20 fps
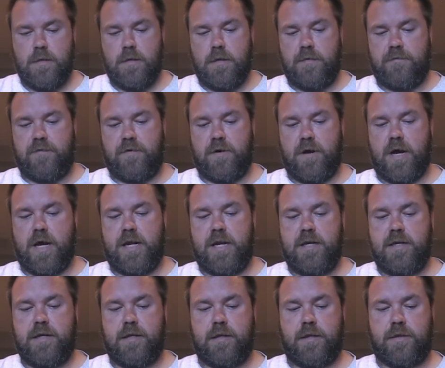If you're not
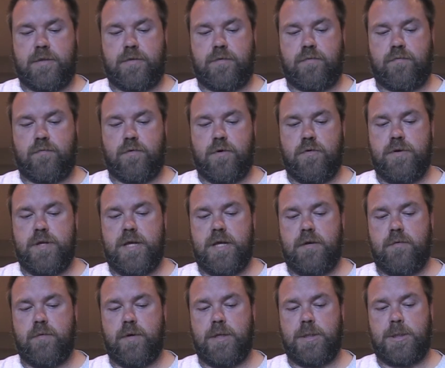into the throat
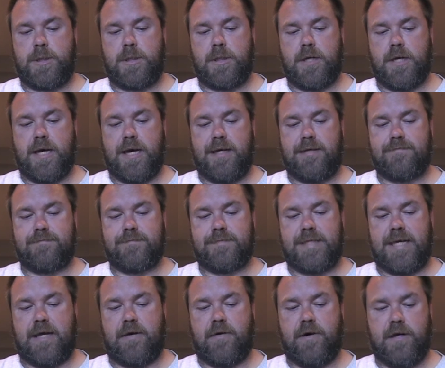hit, which,
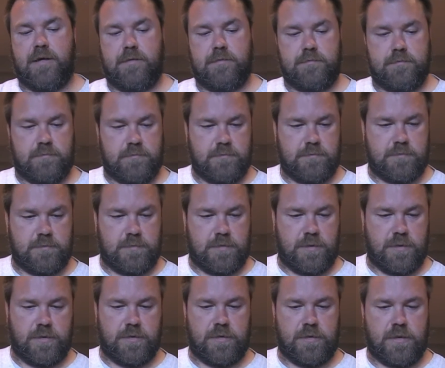I don't know,
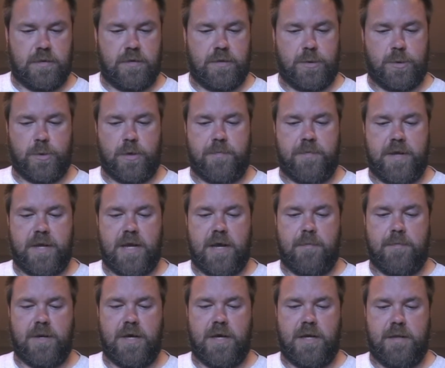dripping,
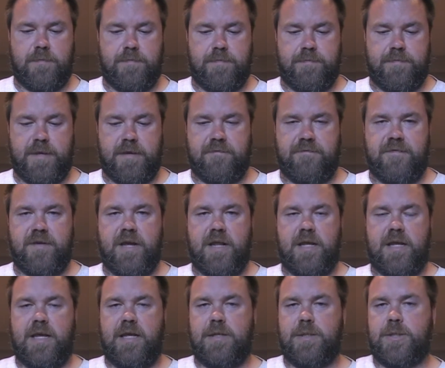I'm not a big fan
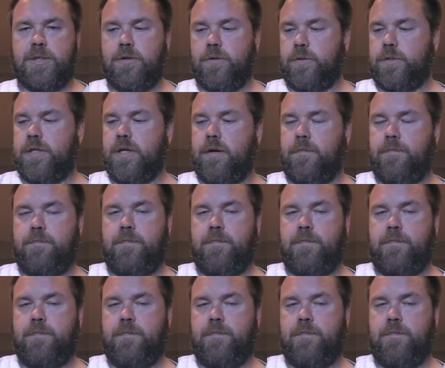of getting choked up,